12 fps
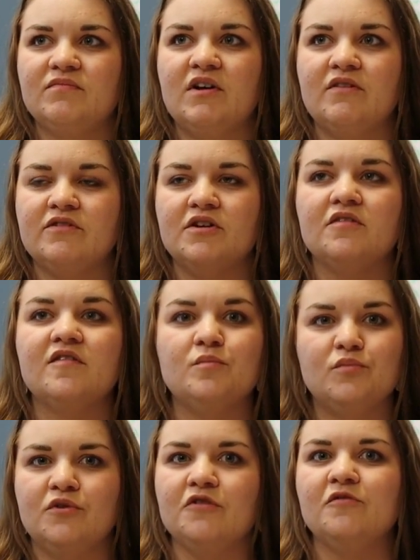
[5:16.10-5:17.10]
of those
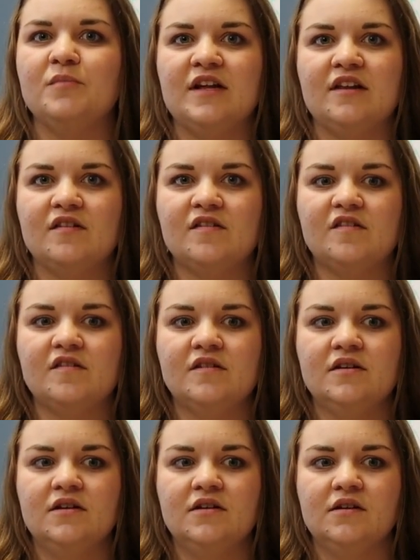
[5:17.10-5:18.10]
improvements
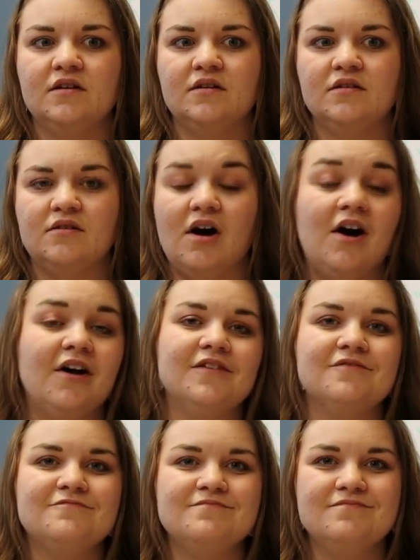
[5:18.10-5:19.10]

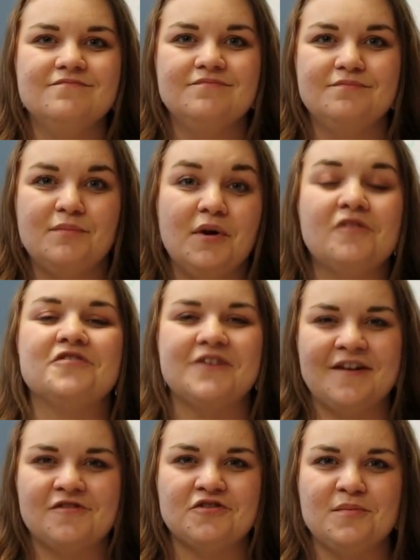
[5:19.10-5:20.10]
on postal
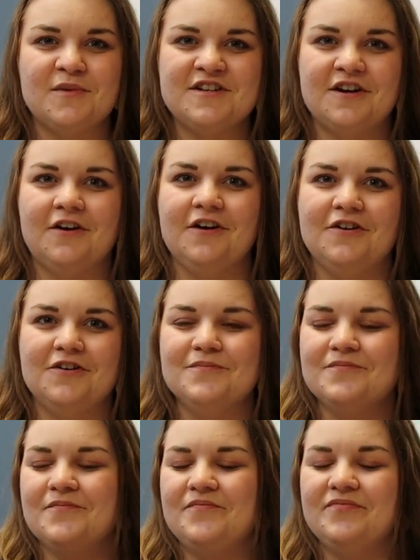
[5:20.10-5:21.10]
history material.
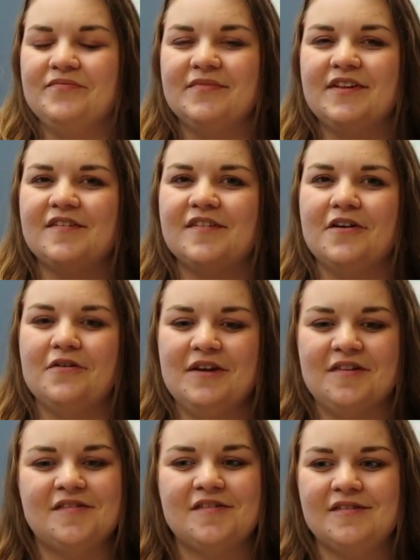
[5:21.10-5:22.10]
So
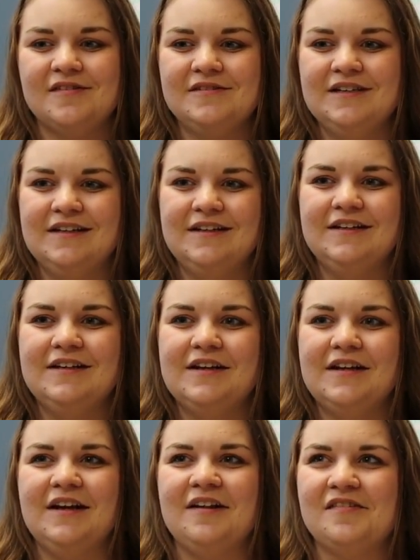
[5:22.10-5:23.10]

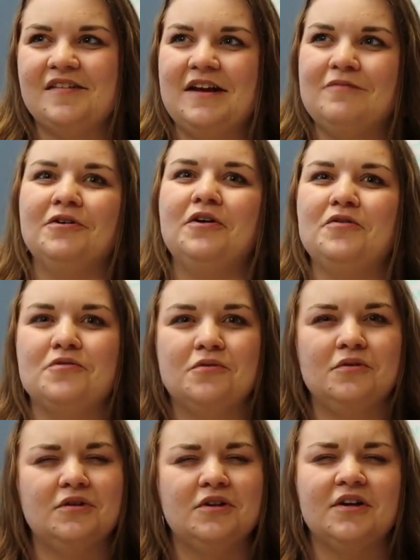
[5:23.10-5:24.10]
it's a really
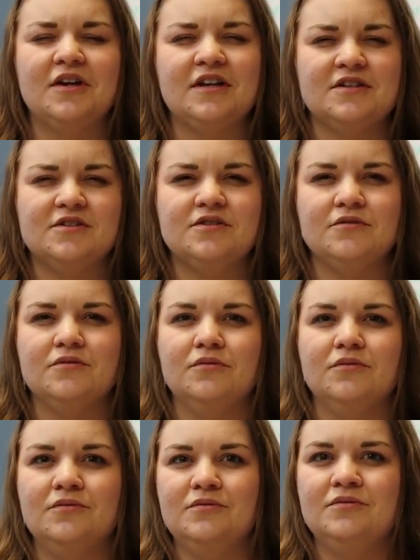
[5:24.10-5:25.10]
cool look
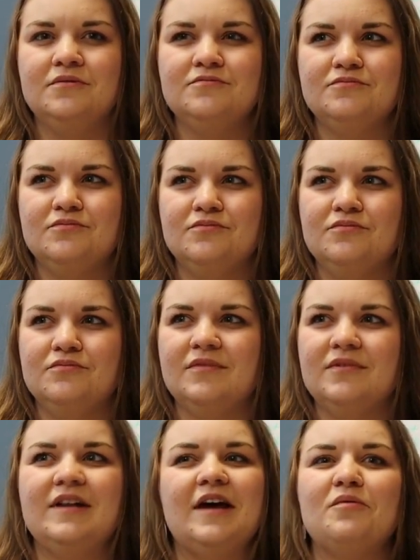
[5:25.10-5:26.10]
into
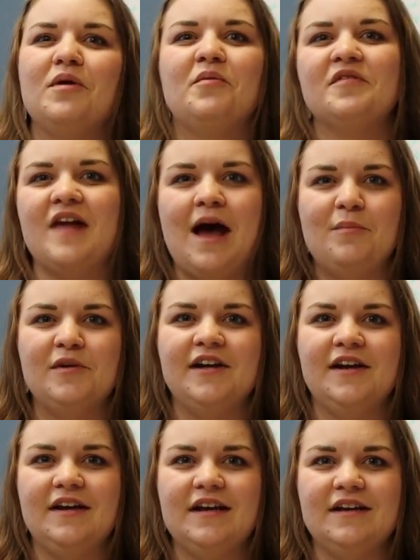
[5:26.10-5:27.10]
like what was
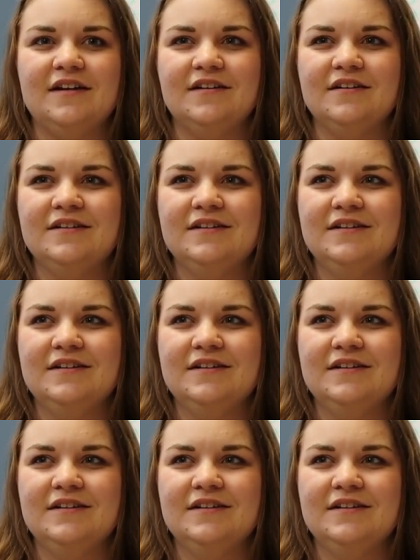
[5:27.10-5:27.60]
happening in